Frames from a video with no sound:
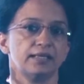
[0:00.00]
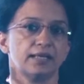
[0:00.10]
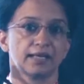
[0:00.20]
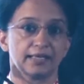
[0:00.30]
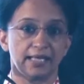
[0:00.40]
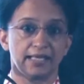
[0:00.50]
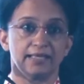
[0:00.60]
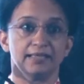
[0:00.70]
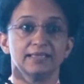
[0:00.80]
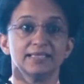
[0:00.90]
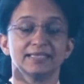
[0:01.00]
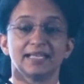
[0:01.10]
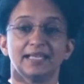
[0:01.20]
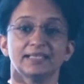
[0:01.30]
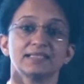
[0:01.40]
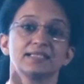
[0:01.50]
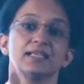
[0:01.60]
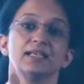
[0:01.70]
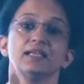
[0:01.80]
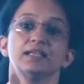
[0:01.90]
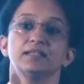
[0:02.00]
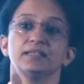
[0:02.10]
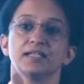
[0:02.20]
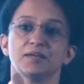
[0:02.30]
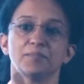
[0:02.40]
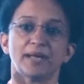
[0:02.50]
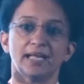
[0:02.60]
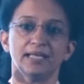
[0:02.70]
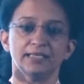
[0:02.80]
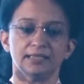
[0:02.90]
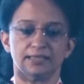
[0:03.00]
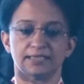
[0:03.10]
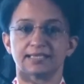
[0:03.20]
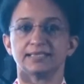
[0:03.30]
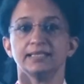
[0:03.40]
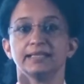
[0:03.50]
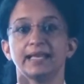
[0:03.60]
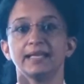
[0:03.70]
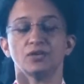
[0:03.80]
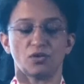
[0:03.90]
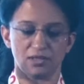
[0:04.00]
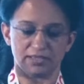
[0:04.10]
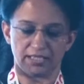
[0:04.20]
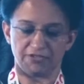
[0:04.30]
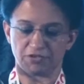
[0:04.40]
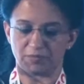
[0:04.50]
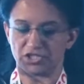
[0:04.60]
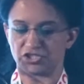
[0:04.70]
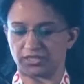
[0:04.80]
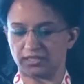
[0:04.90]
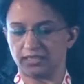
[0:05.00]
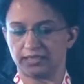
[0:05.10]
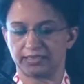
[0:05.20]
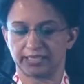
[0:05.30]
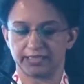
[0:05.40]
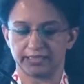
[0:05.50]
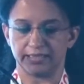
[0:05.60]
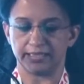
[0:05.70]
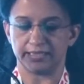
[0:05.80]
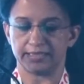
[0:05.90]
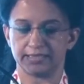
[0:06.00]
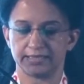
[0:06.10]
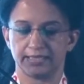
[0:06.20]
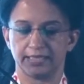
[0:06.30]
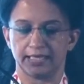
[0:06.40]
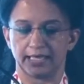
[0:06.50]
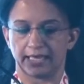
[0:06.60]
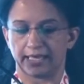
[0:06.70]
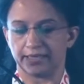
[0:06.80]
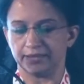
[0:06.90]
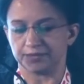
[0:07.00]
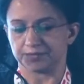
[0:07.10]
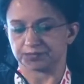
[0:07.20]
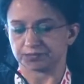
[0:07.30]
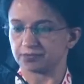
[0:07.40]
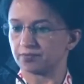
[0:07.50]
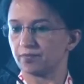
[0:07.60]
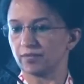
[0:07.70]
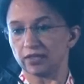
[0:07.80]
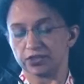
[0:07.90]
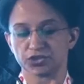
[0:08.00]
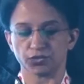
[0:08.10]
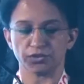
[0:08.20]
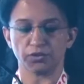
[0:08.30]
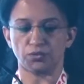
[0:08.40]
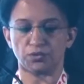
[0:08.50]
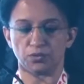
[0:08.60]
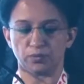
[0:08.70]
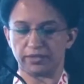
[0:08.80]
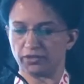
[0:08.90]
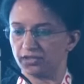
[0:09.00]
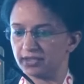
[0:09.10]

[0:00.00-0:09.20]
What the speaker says: Again, in this case, the compiler doesn't get all the information that it needs, and so the code will not